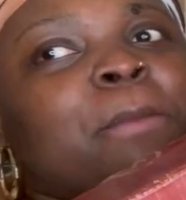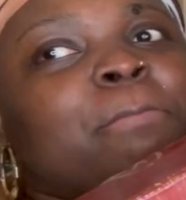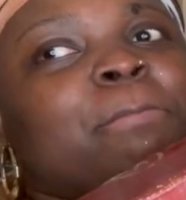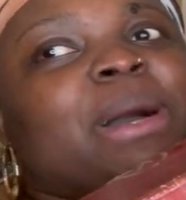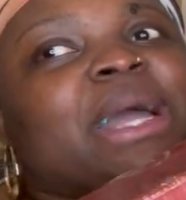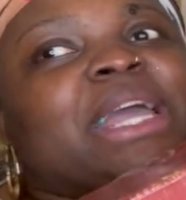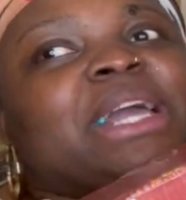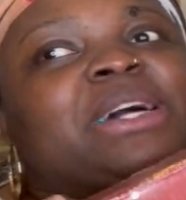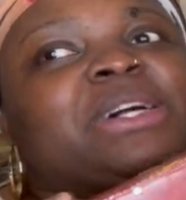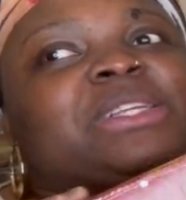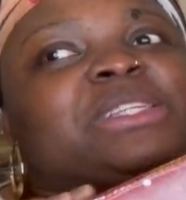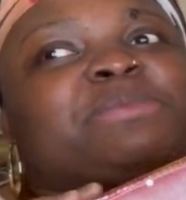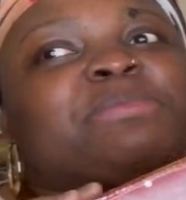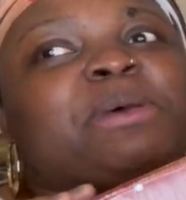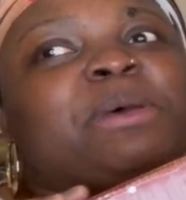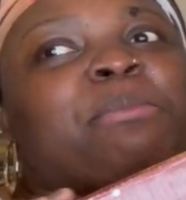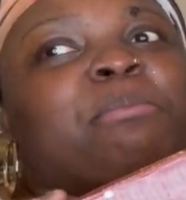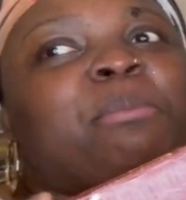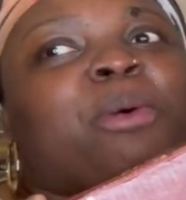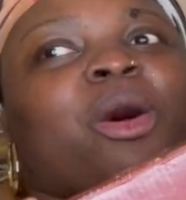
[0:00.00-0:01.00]
my
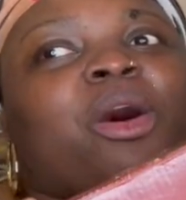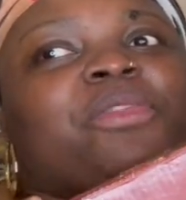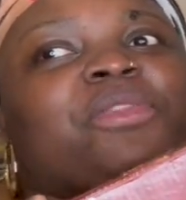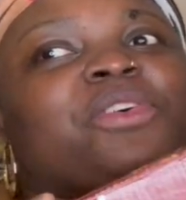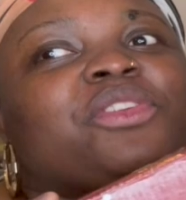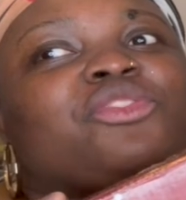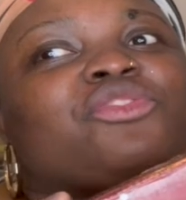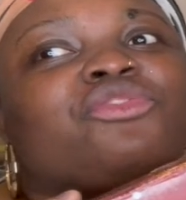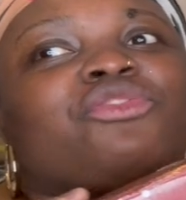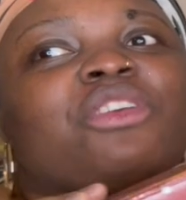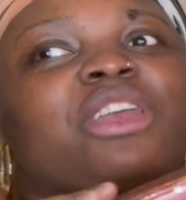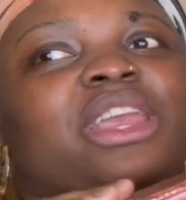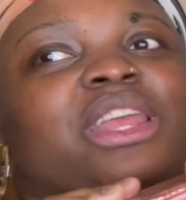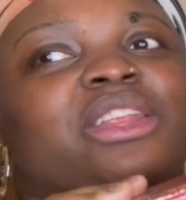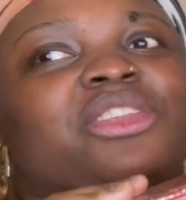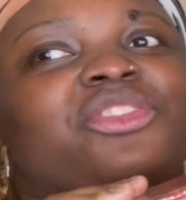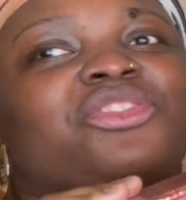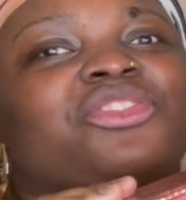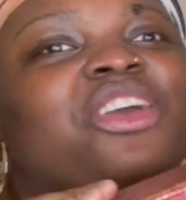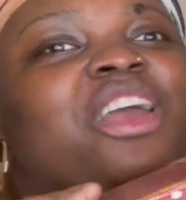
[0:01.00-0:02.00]
husband bought the
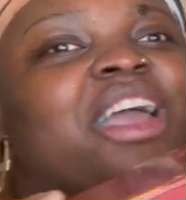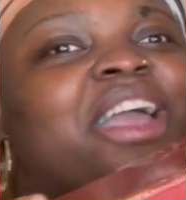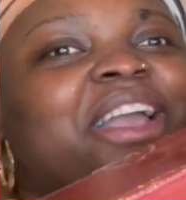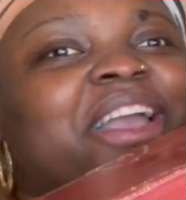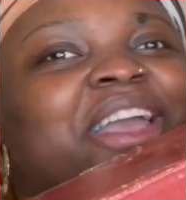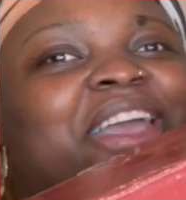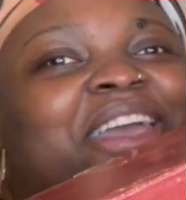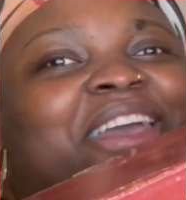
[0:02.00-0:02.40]
train track